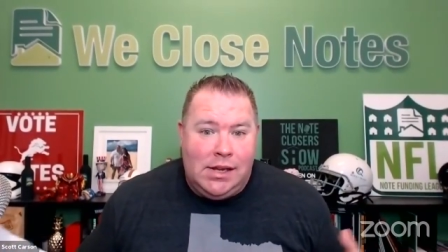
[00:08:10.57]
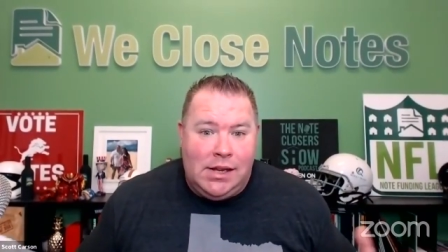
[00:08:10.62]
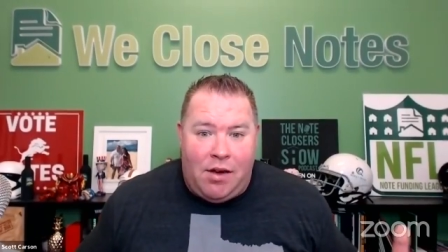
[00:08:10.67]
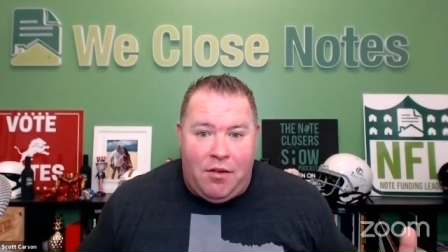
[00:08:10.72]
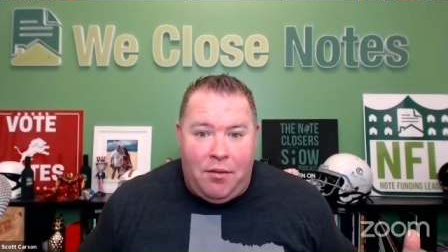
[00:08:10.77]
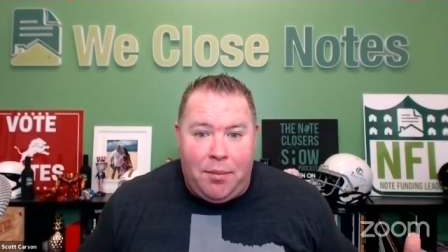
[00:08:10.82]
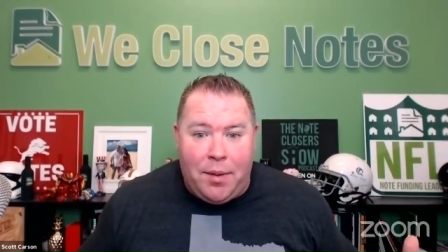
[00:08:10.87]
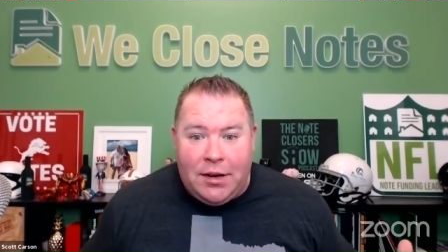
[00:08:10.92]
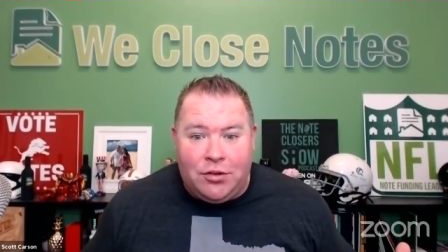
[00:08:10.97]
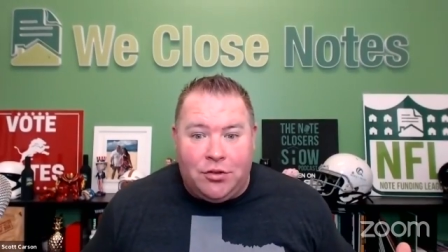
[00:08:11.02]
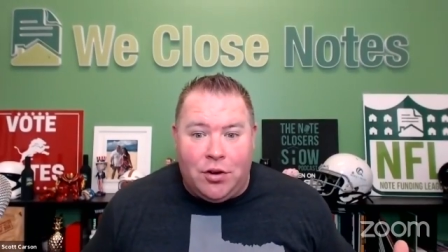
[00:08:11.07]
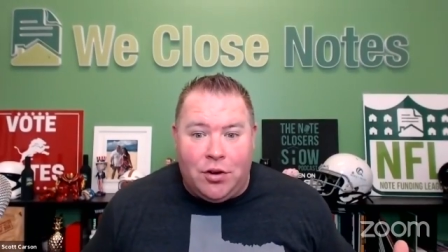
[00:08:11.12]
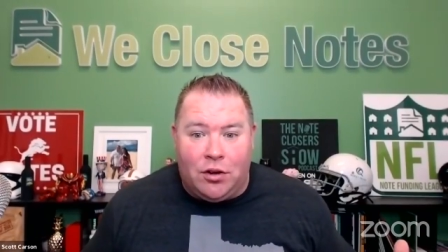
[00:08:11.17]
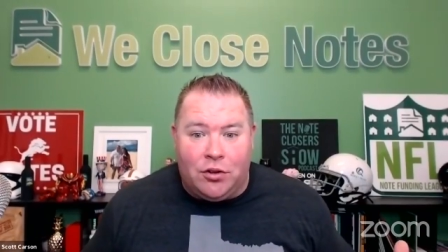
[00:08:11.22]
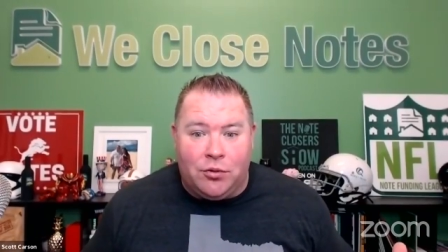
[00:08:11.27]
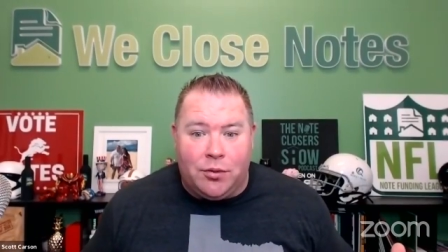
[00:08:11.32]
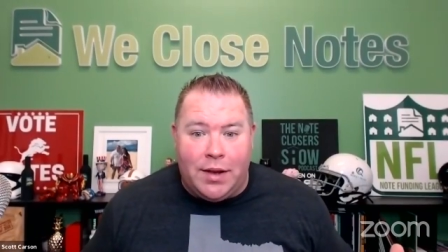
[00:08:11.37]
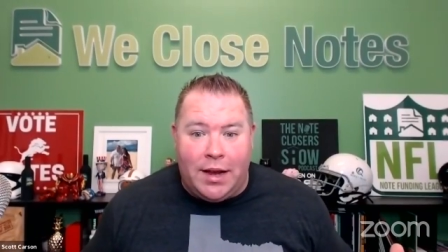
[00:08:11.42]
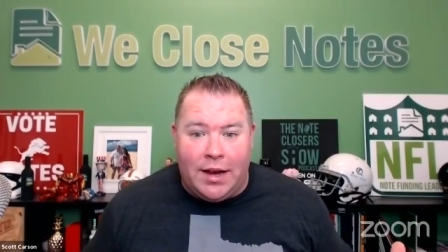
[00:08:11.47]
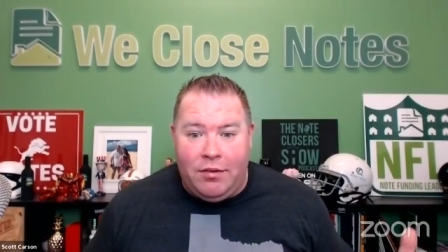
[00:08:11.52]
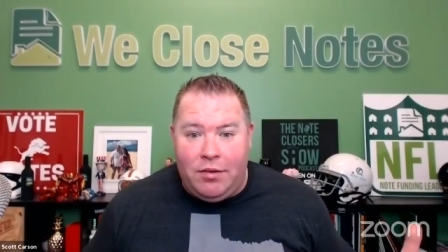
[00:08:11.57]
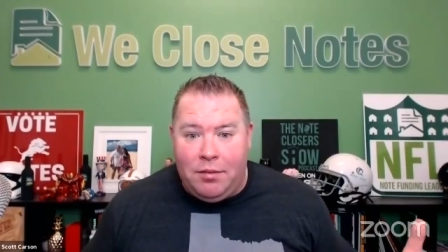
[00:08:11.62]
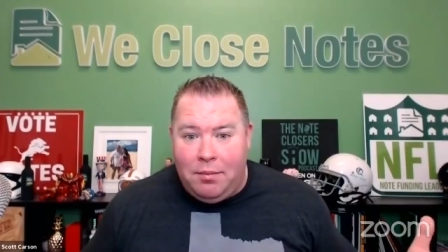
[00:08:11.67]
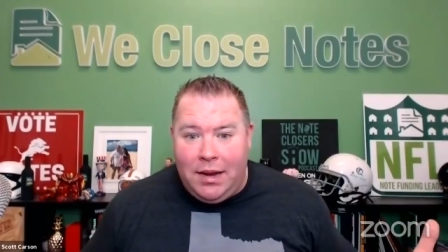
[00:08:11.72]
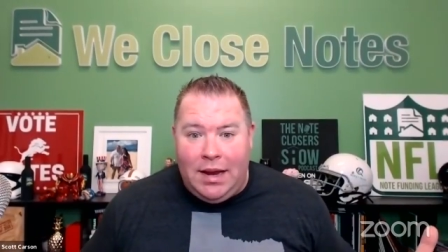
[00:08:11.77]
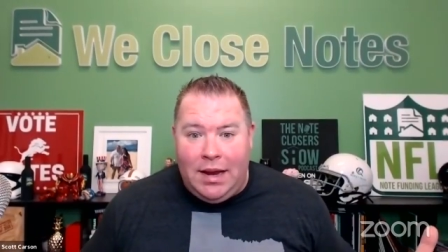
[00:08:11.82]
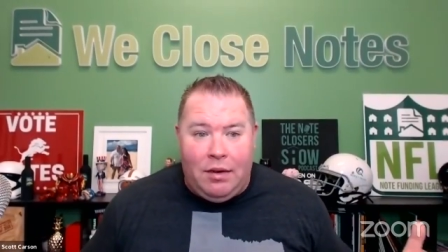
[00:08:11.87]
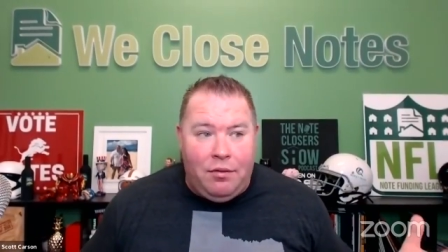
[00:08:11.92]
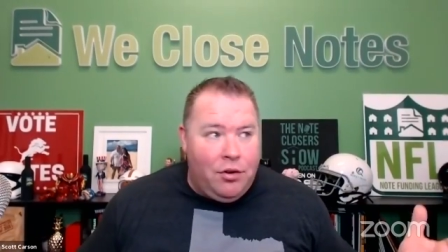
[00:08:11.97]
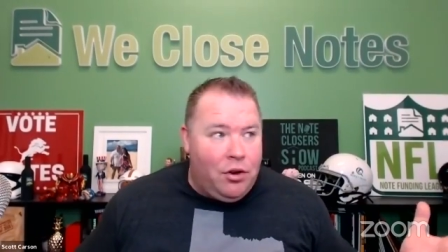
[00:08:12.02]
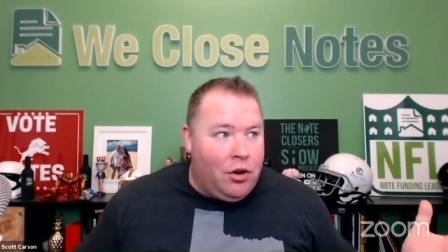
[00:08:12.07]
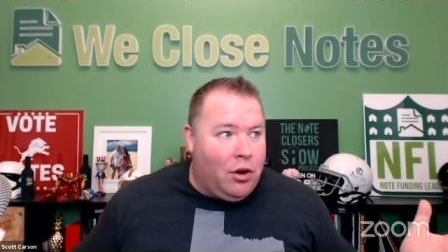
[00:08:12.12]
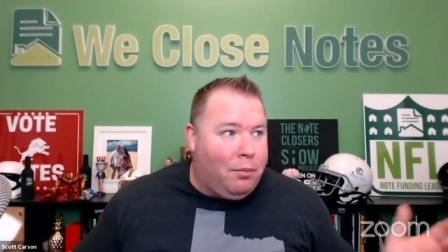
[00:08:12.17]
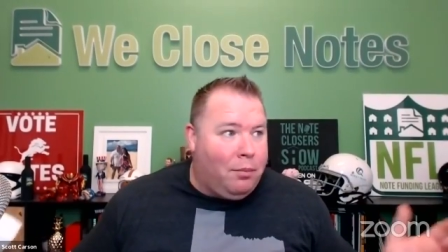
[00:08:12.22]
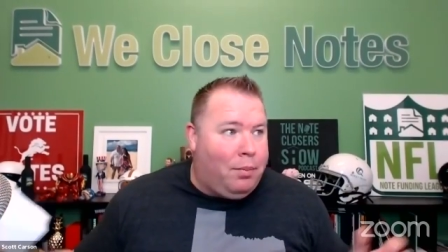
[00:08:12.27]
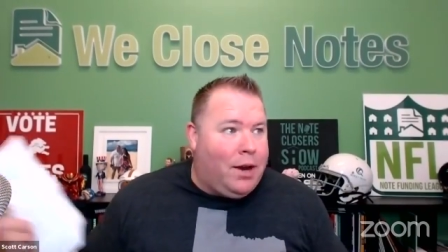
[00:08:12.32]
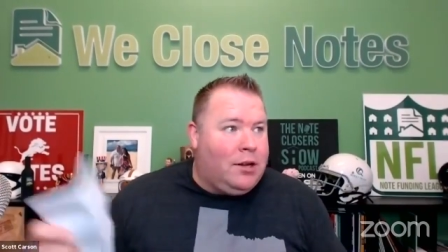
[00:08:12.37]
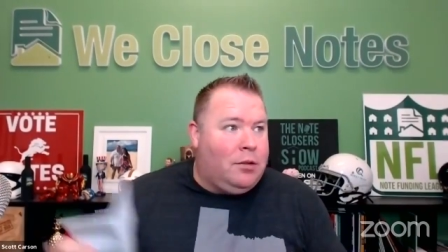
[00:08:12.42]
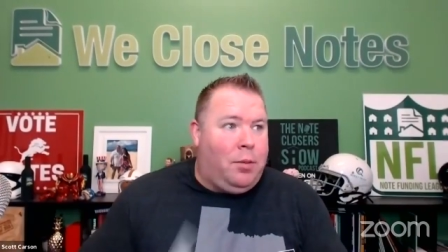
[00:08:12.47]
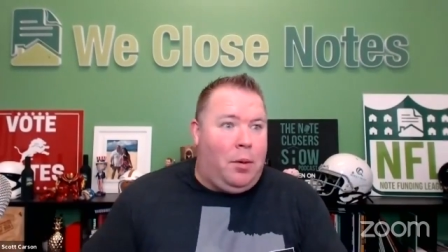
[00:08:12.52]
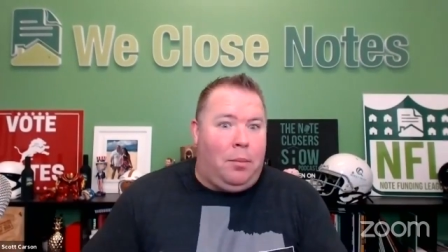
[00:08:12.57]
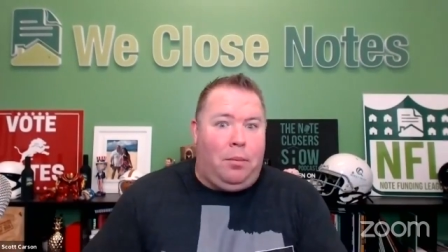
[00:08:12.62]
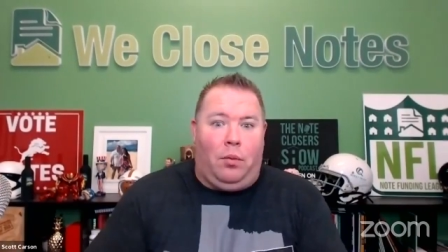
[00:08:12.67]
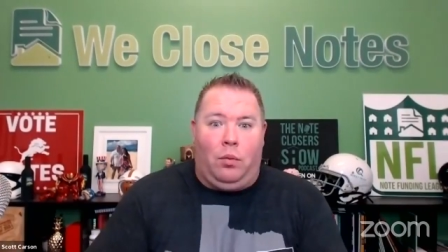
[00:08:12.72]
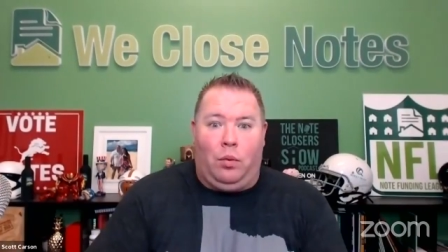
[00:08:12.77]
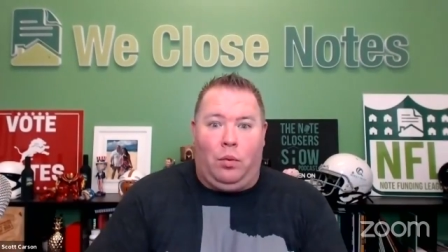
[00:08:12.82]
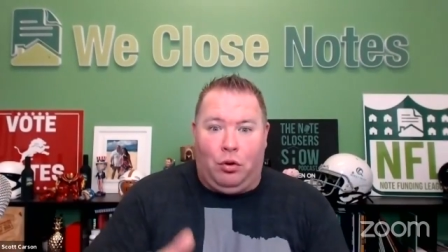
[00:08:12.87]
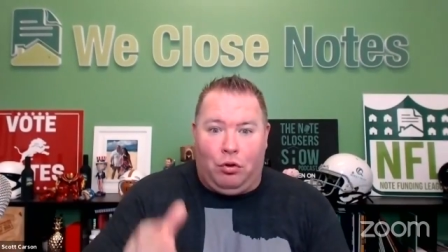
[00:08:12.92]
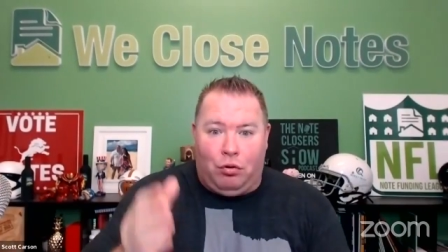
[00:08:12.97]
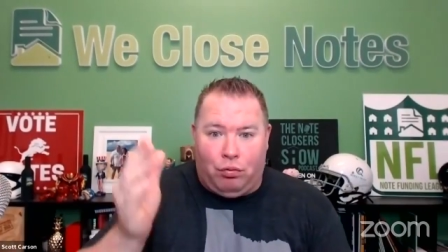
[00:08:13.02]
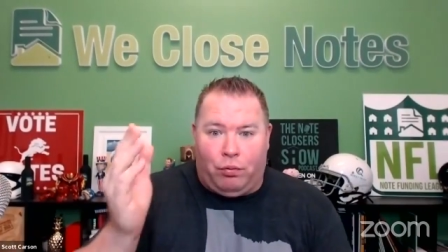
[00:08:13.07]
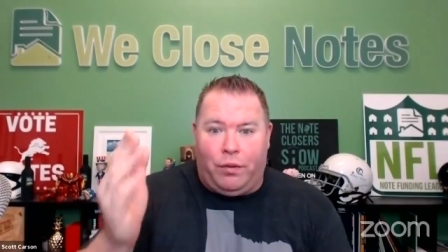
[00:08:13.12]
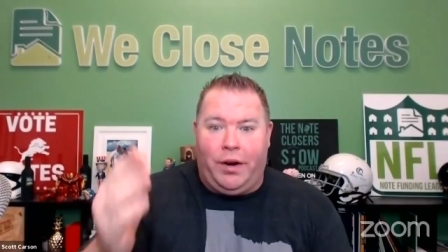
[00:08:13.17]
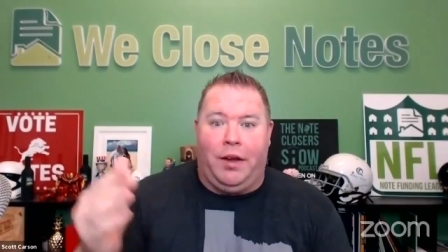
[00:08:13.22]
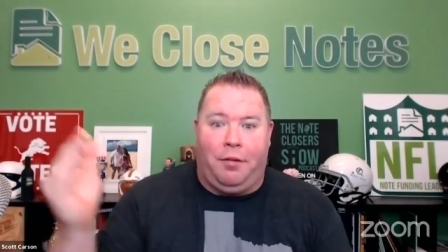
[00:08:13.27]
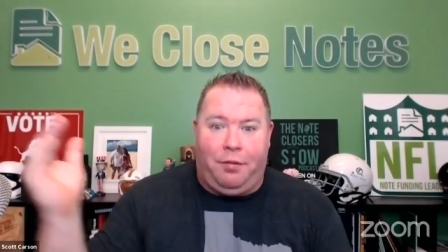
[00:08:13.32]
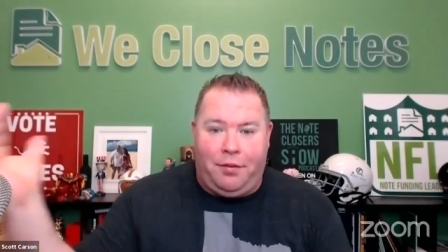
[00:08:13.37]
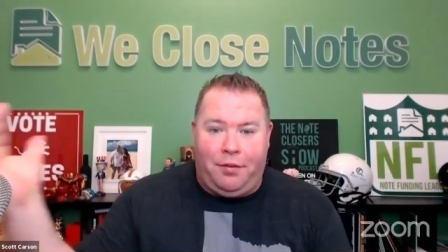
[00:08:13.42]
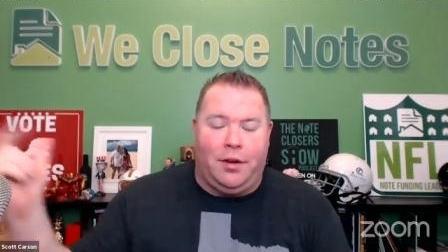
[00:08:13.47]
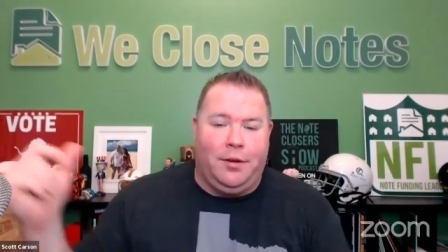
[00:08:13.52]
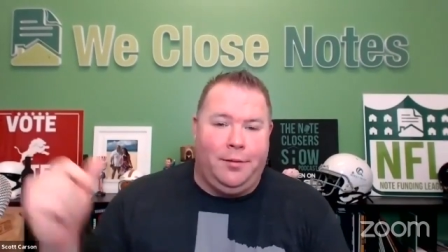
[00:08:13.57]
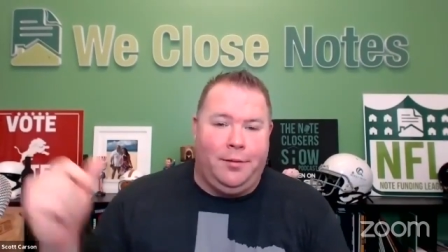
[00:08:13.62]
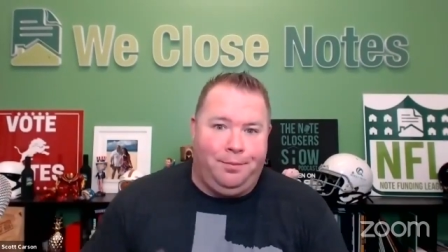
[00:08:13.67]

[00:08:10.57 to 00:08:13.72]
Everybody struggles with it. Even me, even your best people will drift.